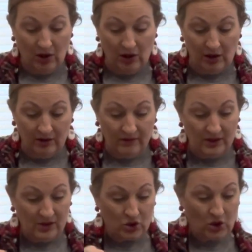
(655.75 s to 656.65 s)
all of
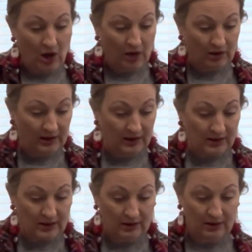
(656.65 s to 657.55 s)
this
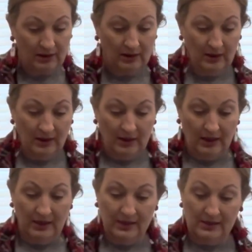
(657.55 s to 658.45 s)
chocolate
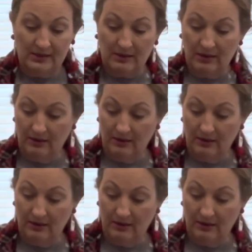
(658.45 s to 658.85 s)
is